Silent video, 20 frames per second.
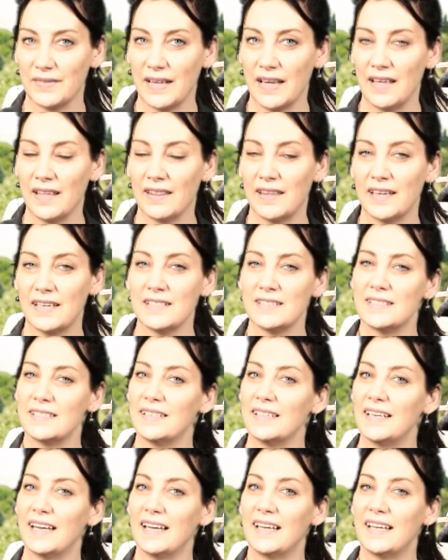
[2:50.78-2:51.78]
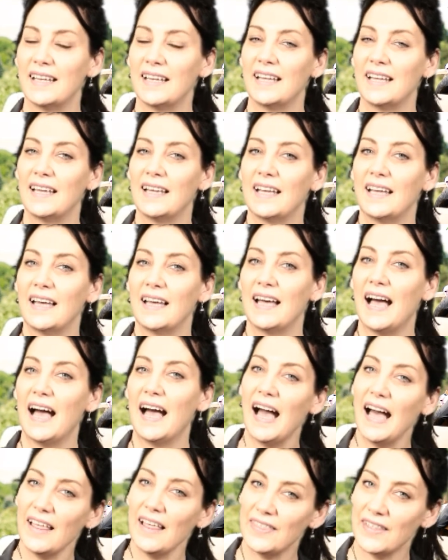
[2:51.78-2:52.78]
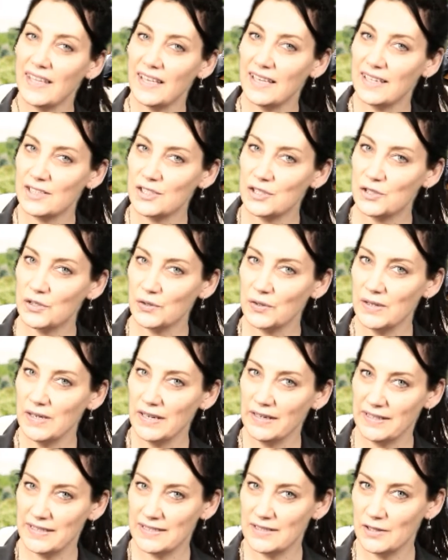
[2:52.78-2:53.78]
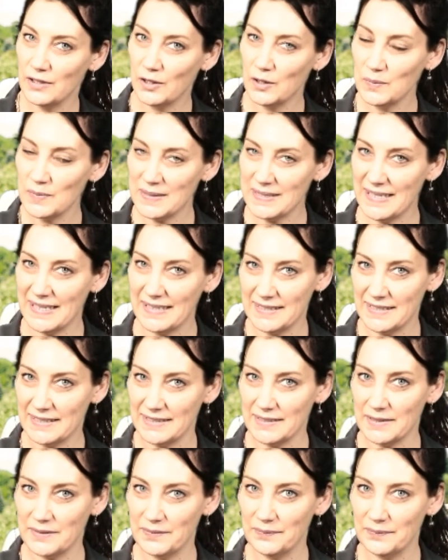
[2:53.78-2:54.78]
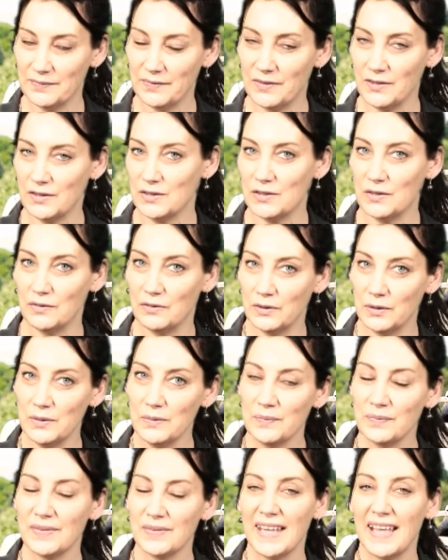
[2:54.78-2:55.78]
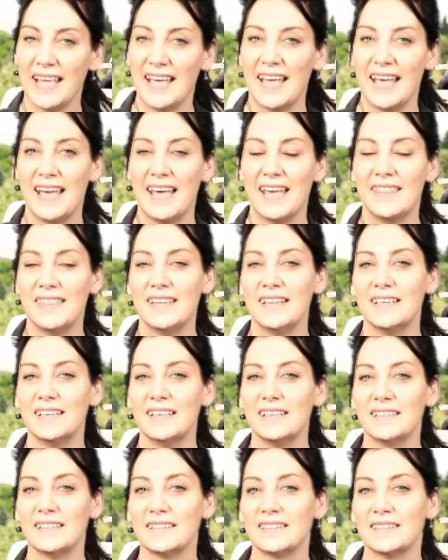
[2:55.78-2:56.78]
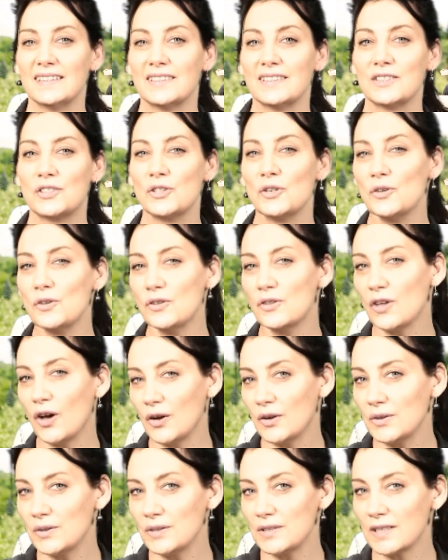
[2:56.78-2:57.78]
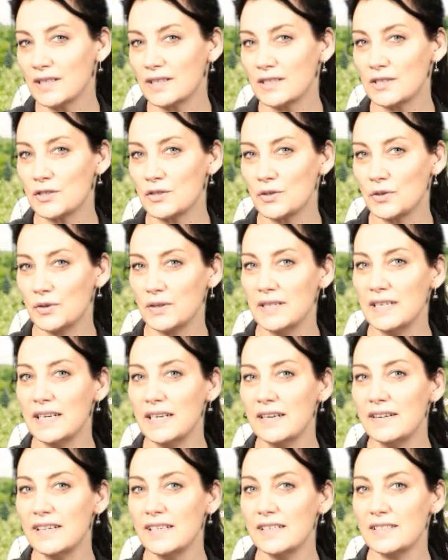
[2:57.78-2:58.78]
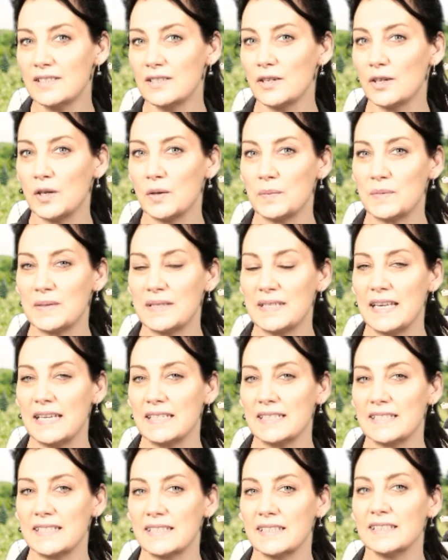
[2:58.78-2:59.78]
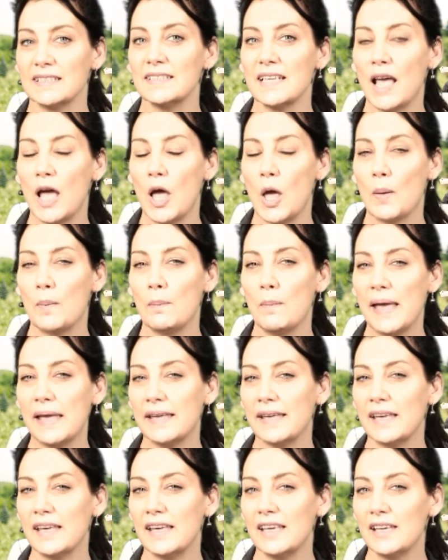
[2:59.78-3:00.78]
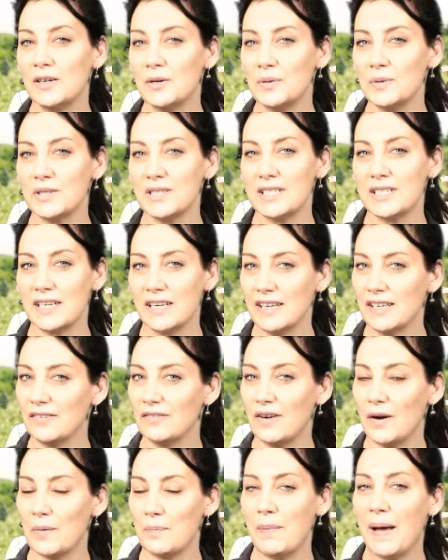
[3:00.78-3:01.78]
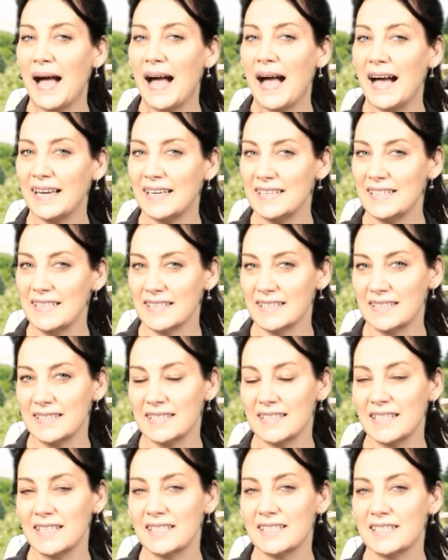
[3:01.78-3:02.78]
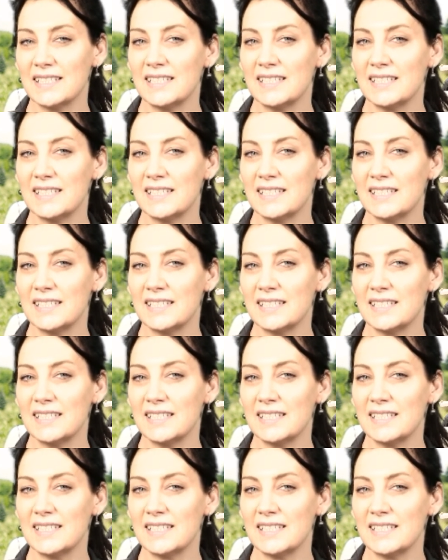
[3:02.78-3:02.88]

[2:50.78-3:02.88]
They consider, are there extraordinary circumstances, first of all, and then do those extraordinary circumstances make equal sharing repugnant to